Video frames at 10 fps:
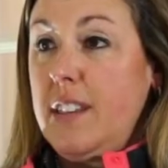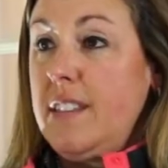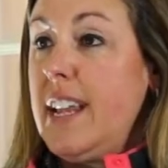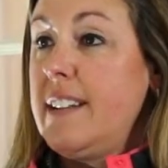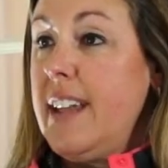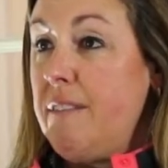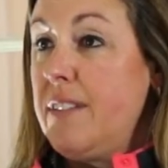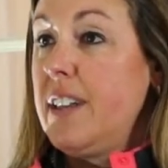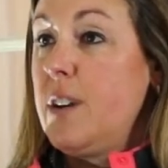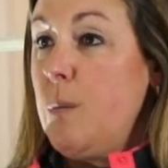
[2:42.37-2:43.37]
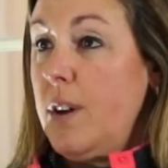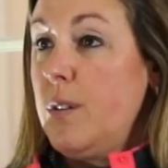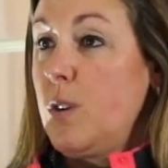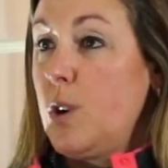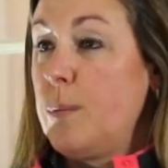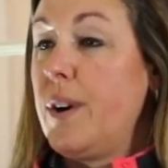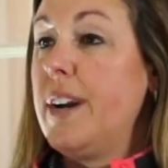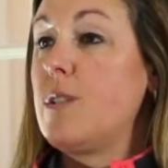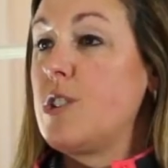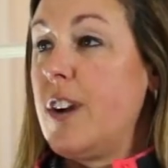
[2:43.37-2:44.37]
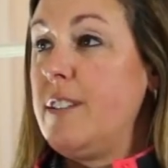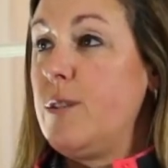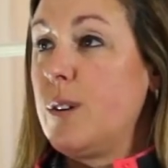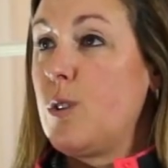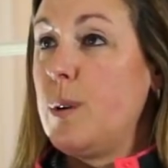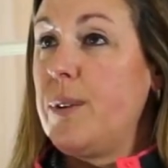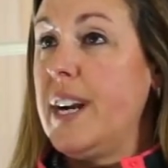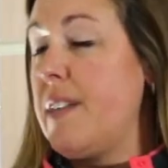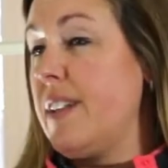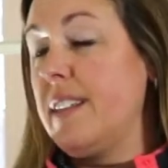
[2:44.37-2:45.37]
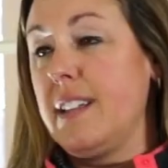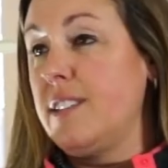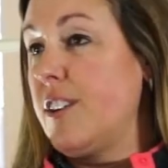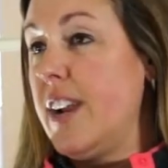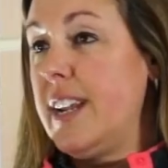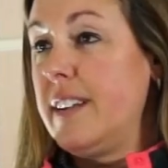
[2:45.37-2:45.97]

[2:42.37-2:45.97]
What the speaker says: that they definitely want to incorporate or try to incorporate, I think that's great.